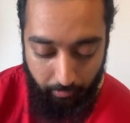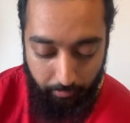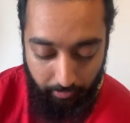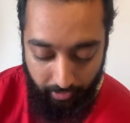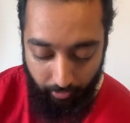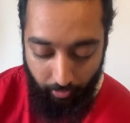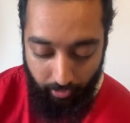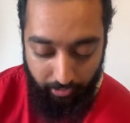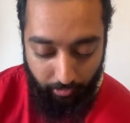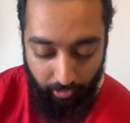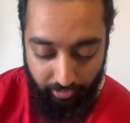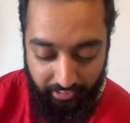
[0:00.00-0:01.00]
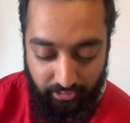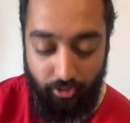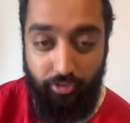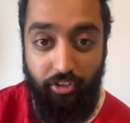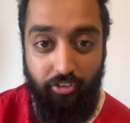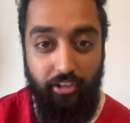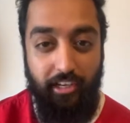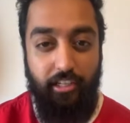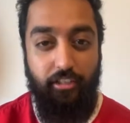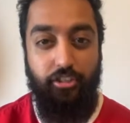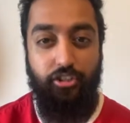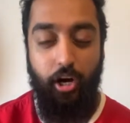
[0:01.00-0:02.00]
But all in all, there's nothing really
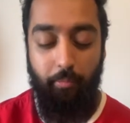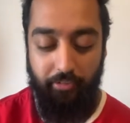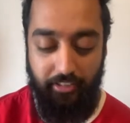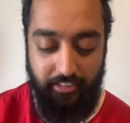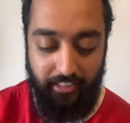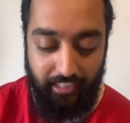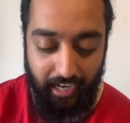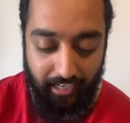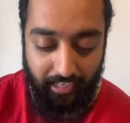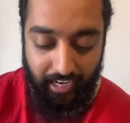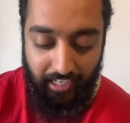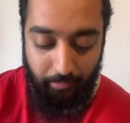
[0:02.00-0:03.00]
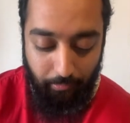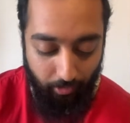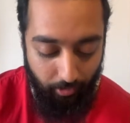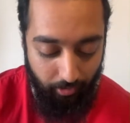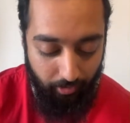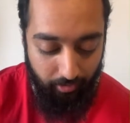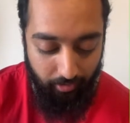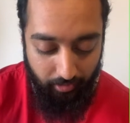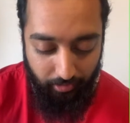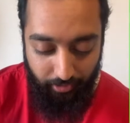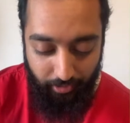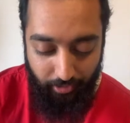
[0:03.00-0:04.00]
to stop this attack anymore.
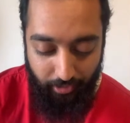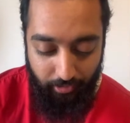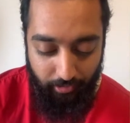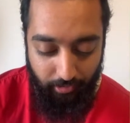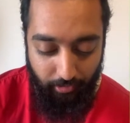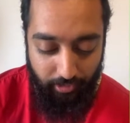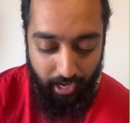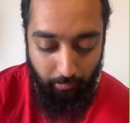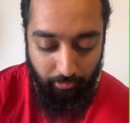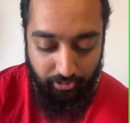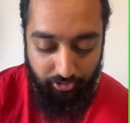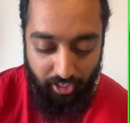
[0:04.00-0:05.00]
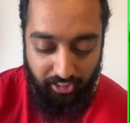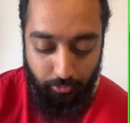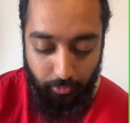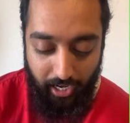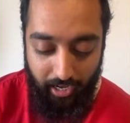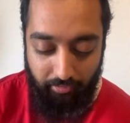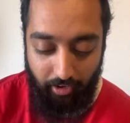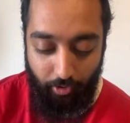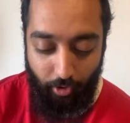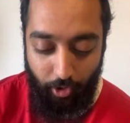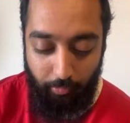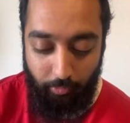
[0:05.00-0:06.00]
Look how much dragons we have
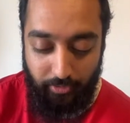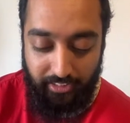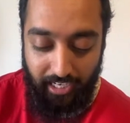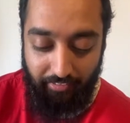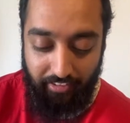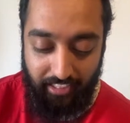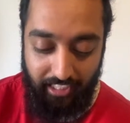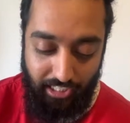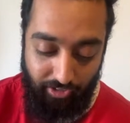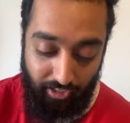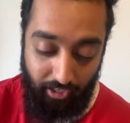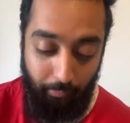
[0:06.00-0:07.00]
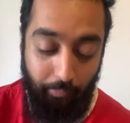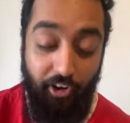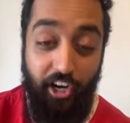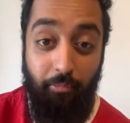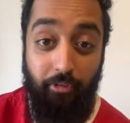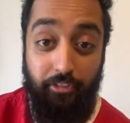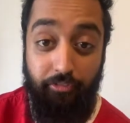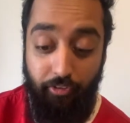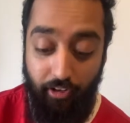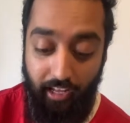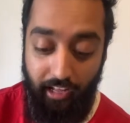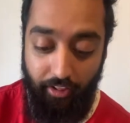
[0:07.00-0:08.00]
up. We still have the E-Dragon pretty much
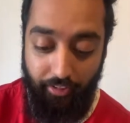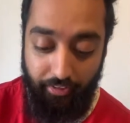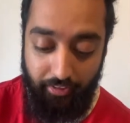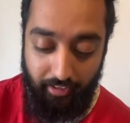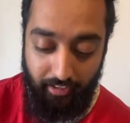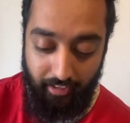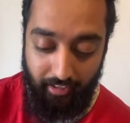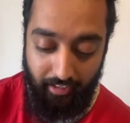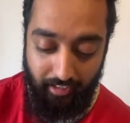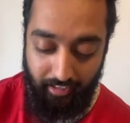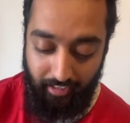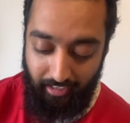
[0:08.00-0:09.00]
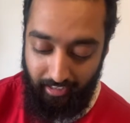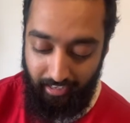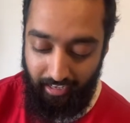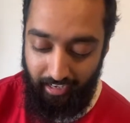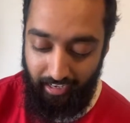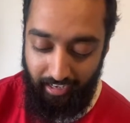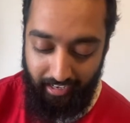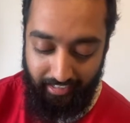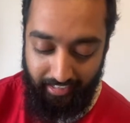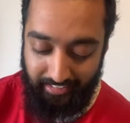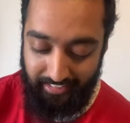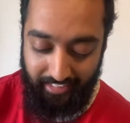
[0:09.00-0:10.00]
full health.
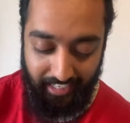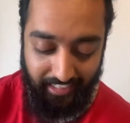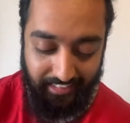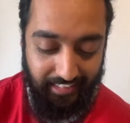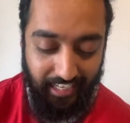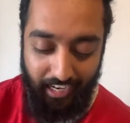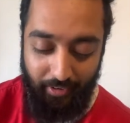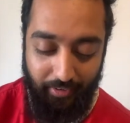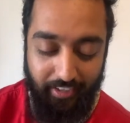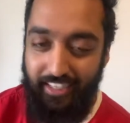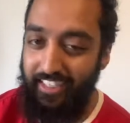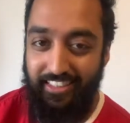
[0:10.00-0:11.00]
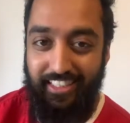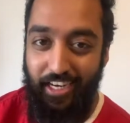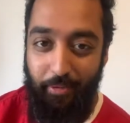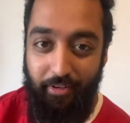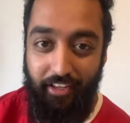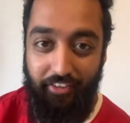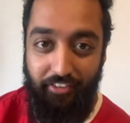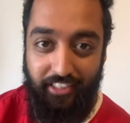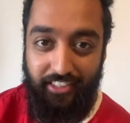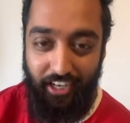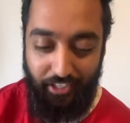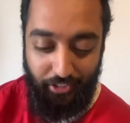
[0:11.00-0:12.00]
And it's a case now. It's going to be a
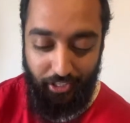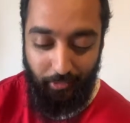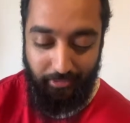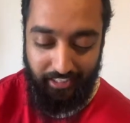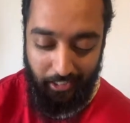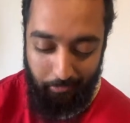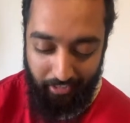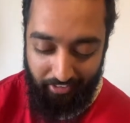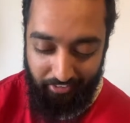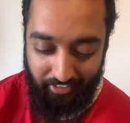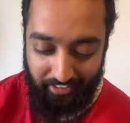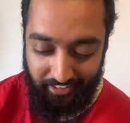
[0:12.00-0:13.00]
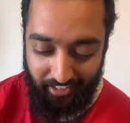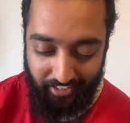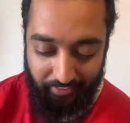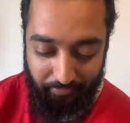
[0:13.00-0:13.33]
3-star. You know it's going to be a 3-star.